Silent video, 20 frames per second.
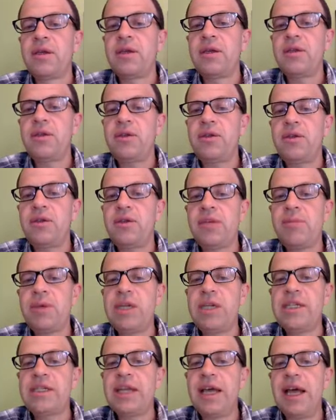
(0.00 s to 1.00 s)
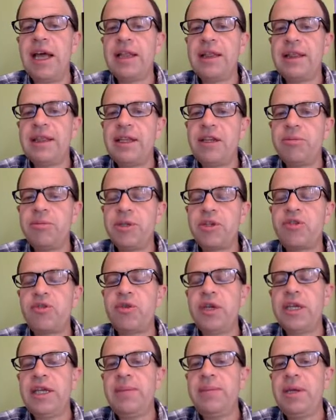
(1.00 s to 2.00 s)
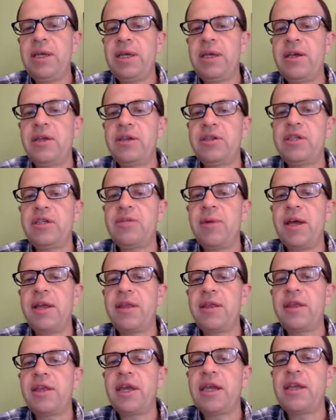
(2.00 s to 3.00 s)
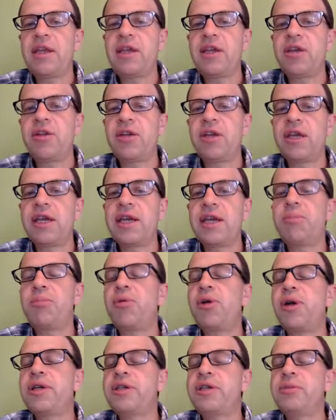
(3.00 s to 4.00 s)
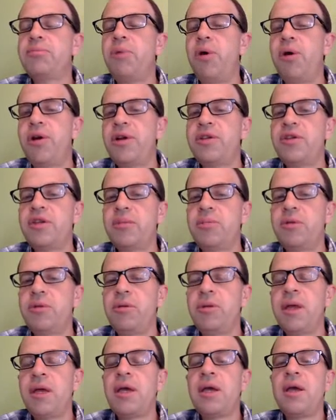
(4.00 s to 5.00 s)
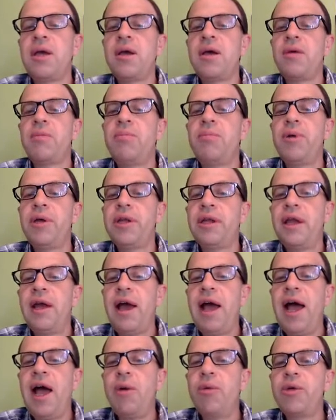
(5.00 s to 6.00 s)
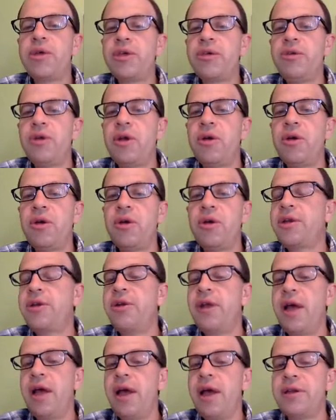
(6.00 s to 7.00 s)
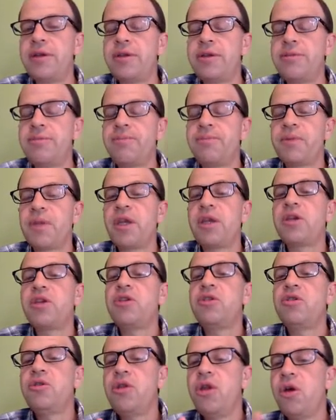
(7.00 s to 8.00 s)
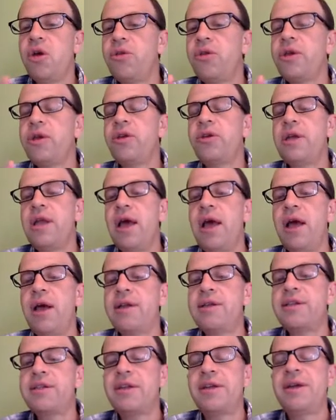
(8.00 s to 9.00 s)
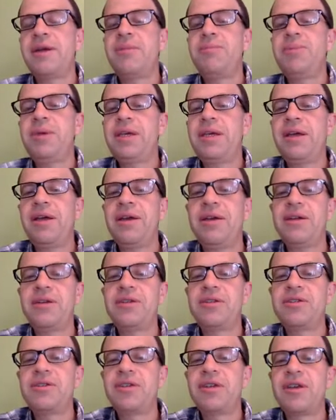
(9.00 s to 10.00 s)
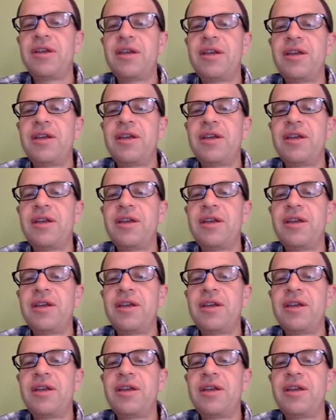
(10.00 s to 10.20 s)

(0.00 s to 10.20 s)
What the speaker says: So this can be just a little bit tricky because you might think that you're looking at a present participle, but how will you know that you're not? You'll know that you're not because